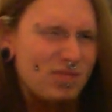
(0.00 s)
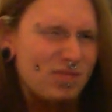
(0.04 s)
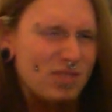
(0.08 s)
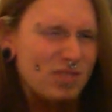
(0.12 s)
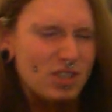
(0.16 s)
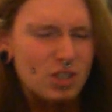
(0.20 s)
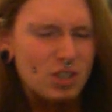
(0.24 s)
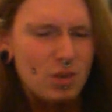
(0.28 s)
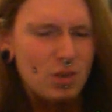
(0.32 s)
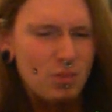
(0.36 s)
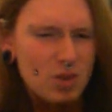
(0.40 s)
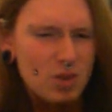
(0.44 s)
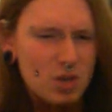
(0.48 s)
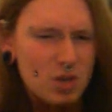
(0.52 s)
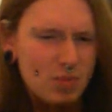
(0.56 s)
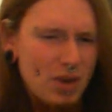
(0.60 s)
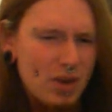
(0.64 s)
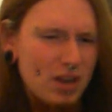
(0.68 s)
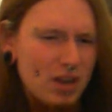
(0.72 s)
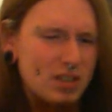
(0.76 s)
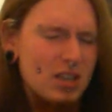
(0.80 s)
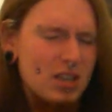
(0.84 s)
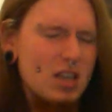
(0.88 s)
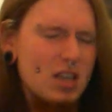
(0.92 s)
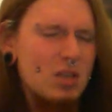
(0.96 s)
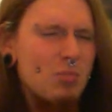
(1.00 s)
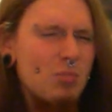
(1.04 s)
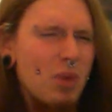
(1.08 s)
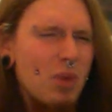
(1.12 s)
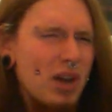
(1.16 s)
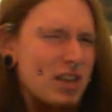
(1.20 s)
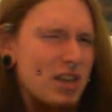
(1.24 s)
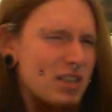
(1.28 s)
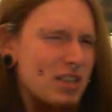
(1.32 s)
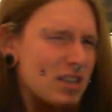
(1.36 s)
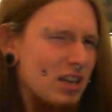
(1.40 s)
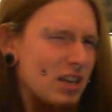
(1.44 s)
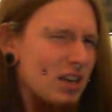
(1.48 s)
some respects. It is
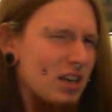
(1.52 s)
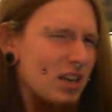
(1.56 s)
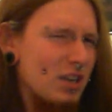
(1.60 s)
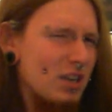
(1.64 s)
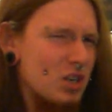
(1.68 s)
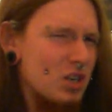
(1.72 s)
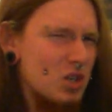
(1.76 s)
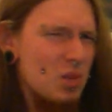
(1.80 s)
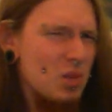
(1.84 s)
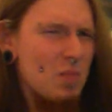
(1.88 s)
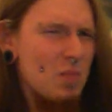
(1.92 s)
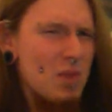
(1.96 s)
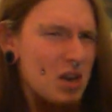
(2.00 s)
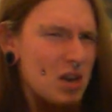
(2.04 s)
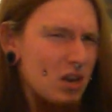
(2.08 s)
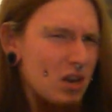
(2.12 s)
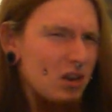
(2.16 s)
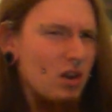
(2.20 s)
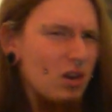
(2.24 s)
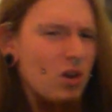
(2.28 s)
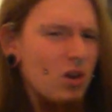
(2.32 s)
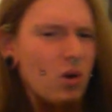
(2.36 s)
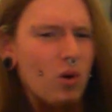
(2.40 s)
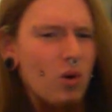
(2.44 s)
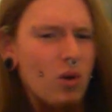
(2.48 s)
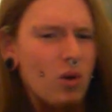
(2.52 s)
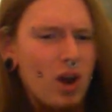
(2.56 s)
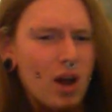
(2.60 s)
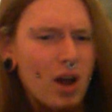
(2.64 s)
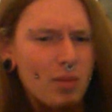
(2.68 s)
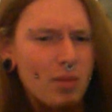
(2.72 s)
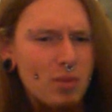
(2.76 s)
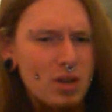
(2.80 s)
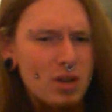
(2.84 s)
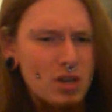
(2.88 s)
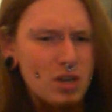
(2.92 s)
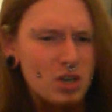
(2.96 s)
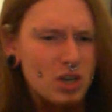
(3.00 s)
basically just a media-core
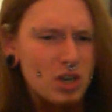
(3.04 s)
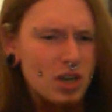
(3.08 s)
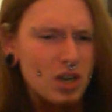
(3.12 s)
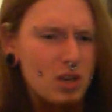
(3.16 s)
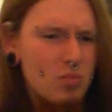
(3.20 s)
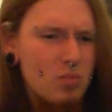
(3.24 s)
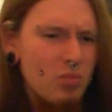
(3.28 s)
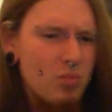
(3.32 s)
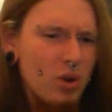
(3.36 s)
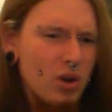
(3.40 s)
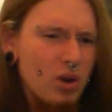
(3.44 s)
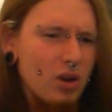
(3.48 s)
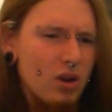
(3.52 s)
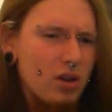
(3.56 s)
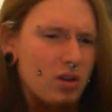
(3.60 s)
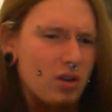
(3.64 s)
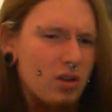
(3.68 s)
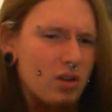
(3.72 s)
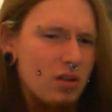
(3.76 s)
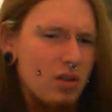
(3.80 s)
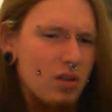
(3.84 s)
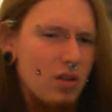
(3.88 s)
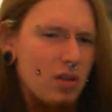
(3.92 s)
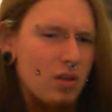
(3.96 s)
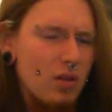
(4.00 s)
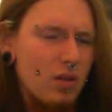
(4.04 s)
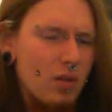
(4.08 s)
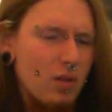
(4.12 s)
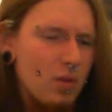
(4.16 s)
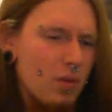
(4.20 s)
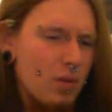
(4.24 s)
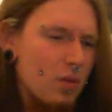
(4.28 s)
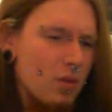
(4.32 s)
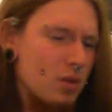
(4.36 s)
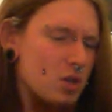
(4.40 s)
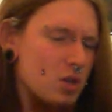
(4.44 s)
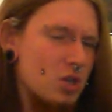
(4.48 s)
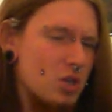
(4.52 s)
RPG, but
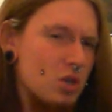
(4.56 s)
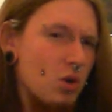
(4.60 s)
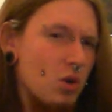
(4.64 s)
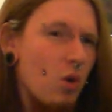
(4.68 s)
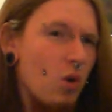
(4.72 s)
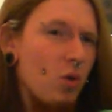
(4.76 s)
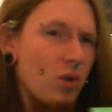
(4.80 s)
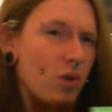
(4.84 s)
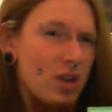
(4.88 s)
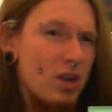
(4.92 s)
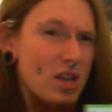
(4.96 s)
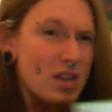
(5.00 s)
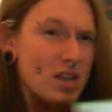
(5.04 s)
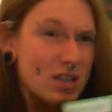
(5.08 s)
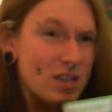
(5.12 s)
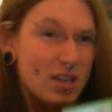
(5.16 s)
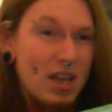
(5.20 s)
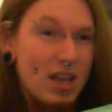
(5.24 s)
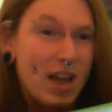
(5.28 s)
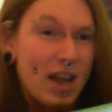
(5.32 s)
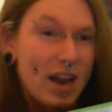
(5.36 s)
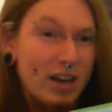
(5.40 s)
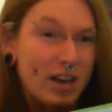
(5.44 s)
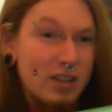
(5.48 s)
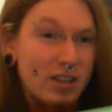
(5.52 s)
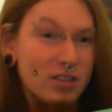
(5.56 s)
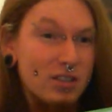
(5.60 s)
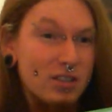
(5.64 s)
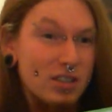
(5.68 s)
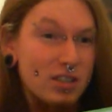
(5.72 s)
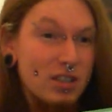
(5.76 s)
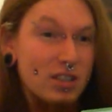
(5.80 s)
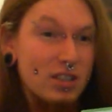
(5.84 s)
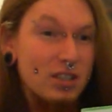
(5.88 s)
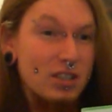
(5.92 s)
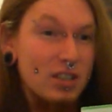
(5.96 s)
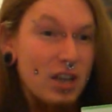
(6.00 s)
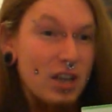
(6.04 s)
the story is canon to
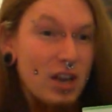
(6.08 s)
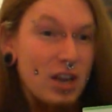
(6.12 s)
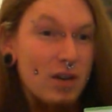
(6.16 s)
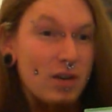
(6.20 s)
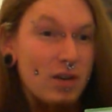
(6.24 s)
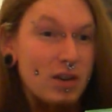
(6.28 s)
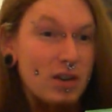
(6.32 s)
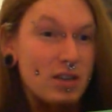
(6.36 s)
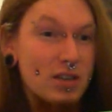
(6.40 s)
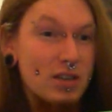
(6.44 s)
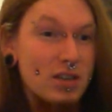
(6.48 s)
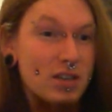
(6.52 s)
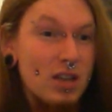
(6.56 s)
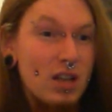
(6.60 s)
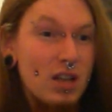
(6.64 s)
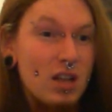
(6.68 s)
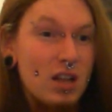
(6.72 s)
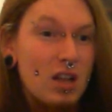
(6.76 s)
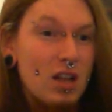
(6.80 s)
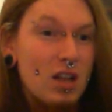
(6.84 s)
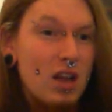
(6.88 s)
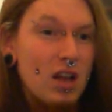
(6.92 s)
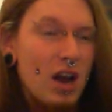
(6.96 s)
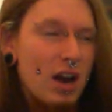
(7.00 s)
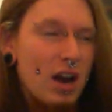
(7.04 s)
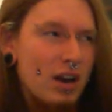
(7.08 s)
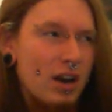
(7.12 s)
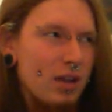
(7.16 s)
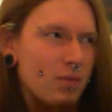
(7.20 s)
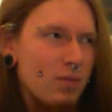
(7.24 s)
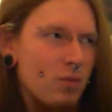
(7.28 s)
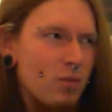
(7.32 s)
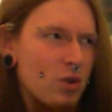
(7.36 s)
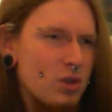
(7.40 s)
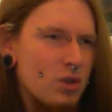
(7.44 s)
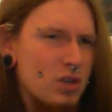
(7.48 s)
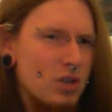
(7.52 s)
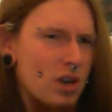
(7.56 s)
the series, and it
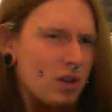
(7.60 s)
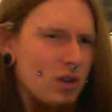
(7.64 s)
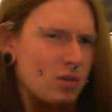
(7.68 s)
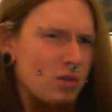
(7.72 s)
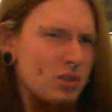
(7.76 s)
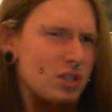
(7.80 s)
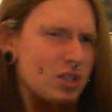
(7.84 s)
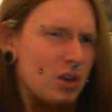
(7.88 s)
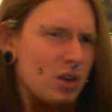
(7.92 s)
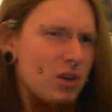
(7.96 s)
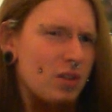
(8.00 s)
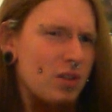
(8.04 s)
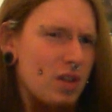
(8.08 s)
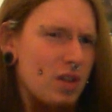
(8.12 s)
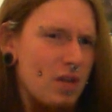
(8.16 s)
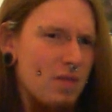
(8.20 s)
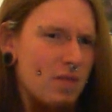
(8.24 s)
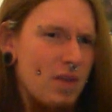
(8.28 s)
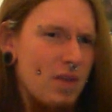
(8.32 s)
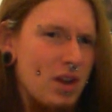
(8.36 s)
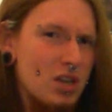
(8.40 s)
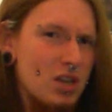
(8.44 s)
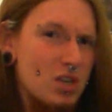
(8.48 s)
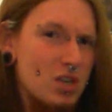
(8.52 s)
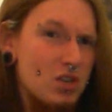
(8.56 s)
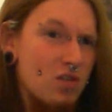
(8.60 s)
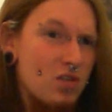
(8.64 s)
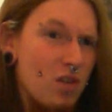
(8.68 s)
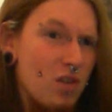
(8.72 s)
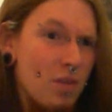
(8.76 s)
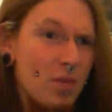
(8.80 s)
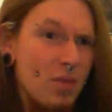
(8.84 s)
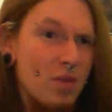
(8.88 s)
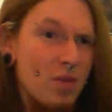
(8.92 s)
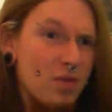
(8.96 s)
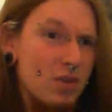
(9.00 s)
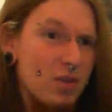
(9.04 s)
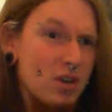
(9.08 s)
runs alongside the events from
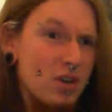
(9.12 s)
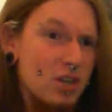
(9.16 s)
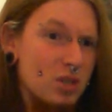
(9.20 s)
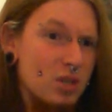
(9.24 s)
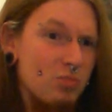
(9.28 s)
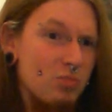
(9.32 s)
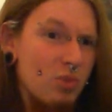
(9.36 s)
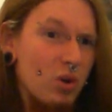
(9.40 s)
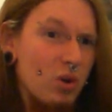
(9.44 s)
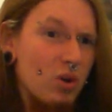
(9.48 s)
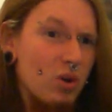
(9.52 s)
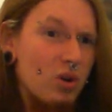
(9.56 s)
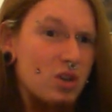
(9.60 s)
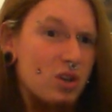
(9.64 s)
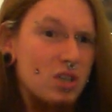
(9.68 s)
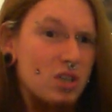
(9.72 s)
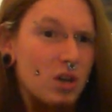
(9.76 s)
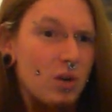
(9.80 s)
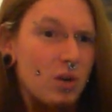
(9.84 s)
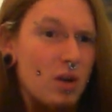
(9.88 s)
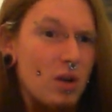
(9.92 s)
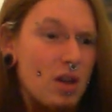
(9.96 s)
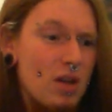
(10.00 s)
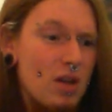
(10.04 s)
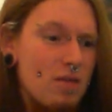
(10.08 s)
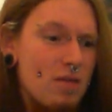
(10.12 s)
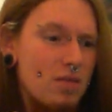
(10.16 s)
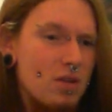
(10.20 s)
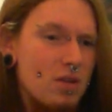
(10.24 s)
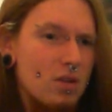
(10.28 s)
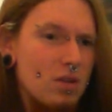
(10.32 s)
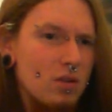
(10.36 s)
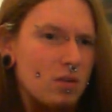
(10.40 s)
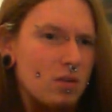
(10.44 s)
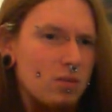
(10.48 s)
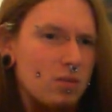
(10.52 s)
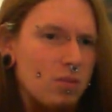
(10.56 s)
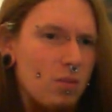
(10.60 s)
the first book. So if
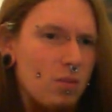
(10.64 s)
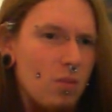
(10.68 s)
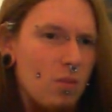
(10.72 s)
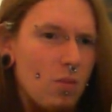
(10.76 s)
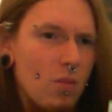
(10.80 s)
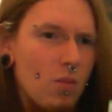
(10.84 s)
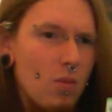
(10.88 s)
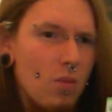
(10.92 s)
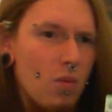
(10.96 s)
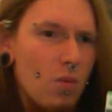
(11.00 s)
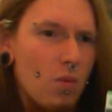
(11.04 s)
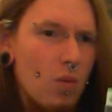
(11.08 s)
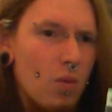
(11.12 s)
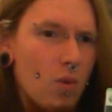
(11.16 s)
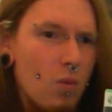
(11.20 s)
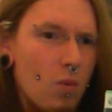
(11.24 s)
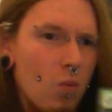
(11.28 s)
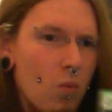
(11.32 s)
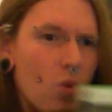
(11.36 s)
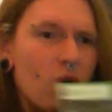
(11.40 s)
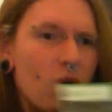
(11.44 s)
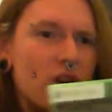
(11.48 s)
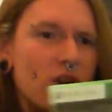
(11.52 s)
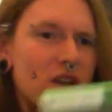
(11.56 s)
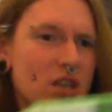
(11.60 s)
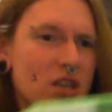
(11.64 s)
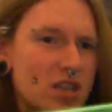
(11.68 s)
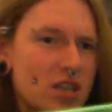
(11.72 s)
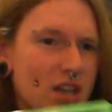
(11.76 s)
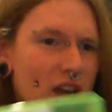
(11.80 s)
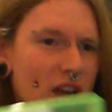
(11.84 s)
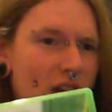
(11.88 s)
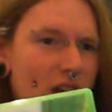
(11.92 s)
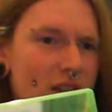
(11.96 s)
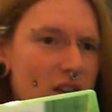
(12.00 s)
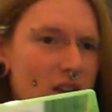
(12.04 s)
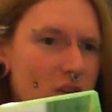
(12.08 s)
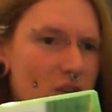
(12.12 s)
you're wanting to
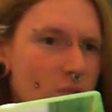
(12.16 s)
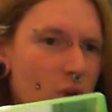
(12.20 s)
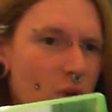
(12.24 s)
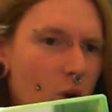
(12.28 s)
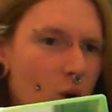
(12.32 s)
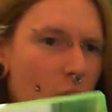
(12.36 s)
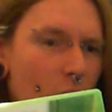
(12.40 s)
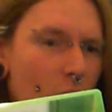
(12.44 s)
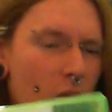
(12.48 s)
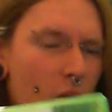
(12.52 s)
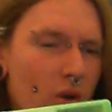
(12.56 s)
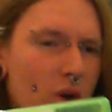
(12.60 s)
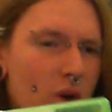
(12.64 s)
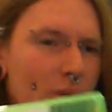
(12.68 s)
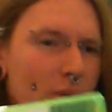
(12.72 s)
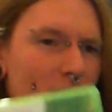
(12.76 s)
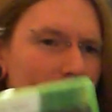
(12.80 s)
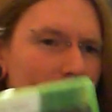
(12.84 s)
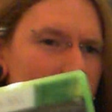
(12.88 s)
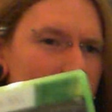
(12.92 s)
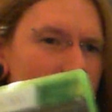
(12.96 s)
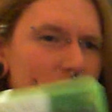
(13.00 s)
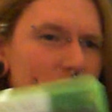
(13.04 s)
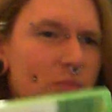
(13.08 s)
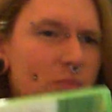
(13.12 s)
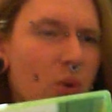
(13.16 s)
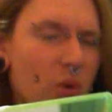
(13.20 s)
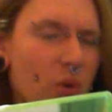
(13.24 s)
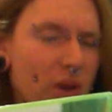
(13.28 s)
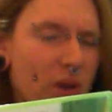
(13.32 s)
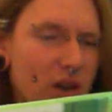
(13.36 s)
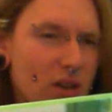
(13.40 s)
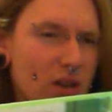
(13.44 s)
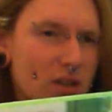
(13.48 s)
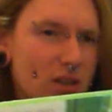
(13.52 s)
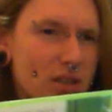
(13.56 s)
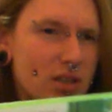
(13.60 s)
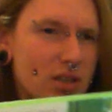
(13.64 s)
get this but are worried about
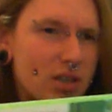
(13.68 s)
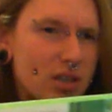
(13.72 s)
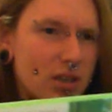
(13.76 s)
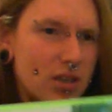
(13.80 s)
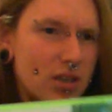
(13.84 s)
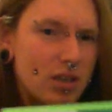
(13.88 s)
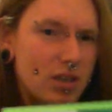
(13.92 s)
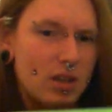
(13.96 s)
spoilers,